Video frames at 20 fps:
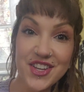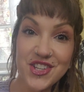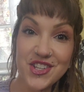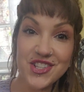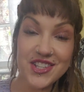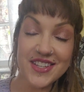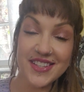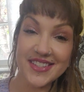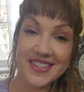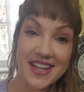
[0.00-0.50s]

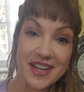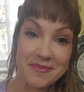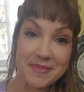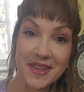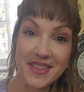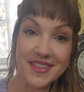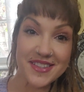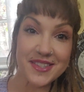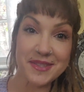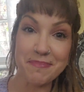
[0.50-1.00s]
she sent
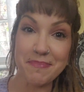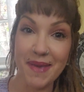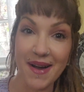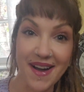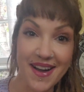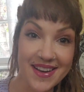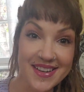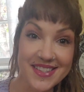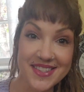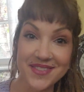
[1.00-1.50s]
me this
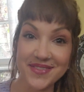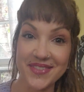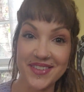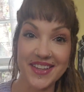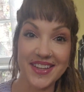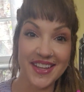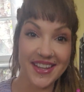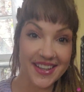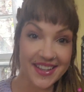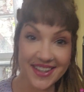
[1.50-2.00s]
box of
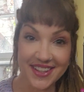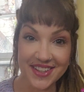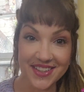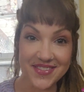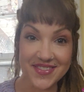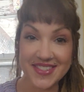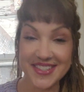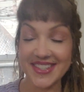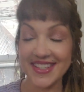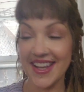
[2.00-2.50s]

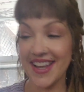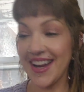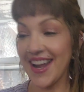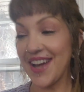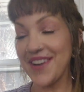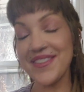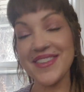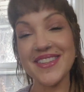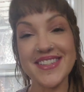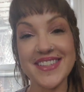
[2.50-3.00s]
gifts and
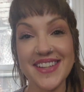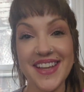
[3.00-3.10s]
I was